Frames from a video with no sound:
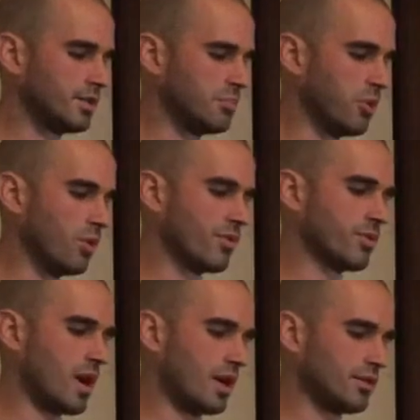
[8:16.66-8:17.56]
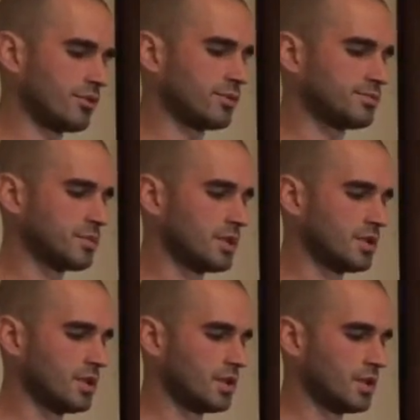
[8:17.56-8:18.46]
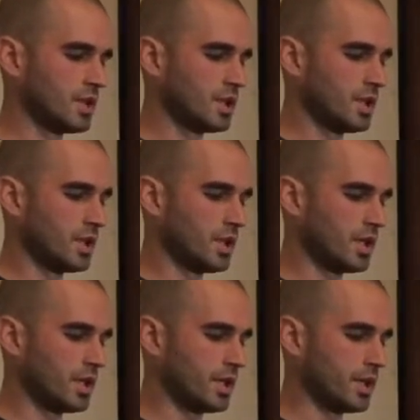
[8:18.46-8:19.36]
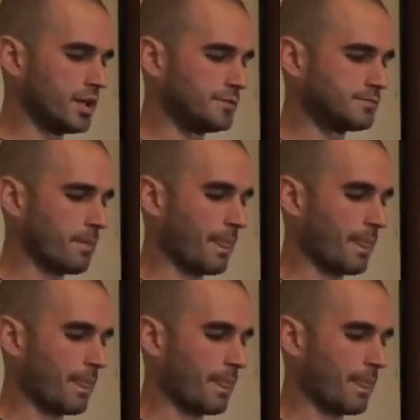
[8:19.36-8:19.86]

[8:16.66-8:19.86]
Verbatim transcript: the bowl of rice. Uh,